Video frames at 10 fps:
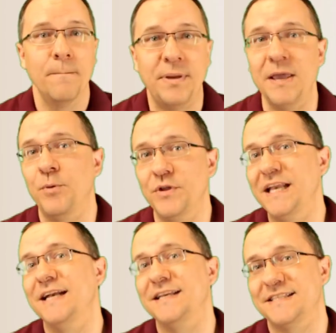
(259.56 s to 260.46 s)
People
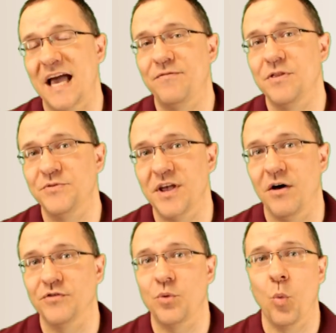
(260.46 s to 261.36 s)
needed to decide for
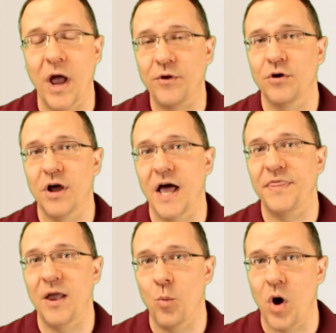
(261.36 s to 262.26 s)
themselves whether or not
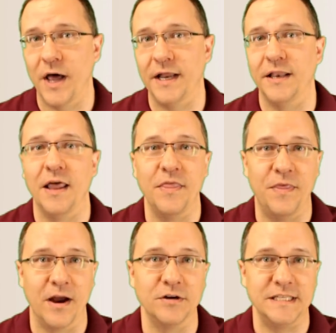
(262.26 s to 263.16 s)
they wanted
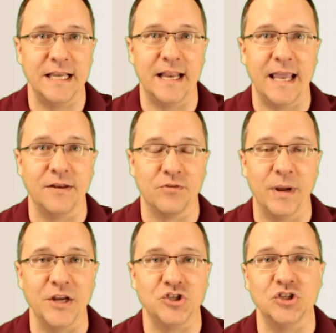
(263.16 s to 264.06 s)
their DNA
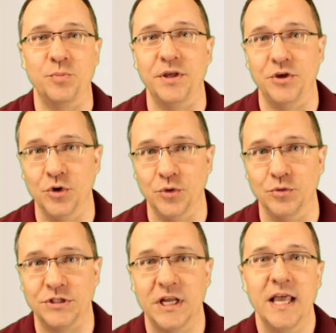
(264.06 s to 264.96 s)
information to be
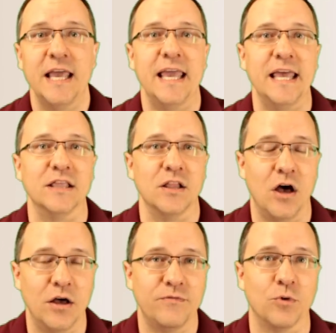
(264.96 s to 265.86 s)
used in
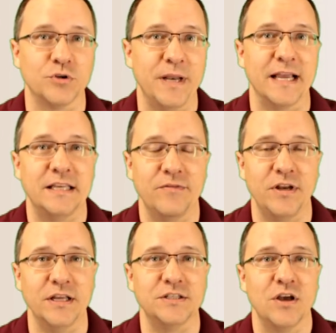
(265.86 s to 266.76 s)
law enforcement
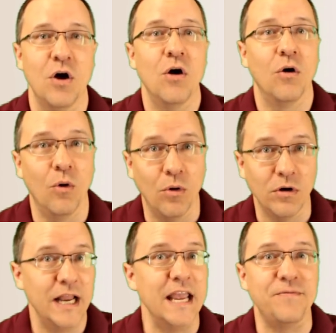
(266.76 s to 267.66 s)
activities
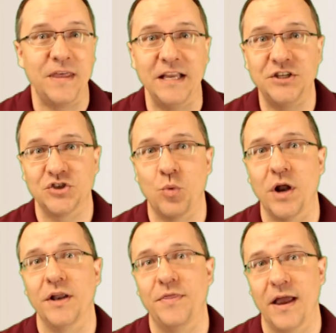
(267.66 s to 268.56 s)
or if they just
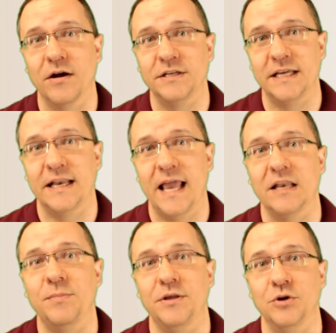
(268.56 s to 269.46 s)
wanted their DNA
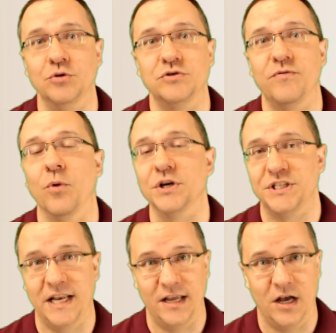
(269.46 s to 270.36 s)
to be used for
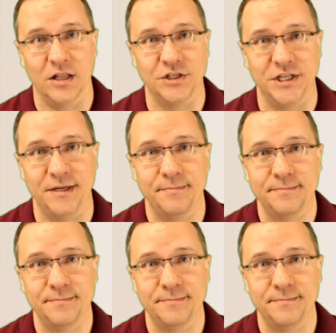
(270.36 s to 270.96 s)
genealogy.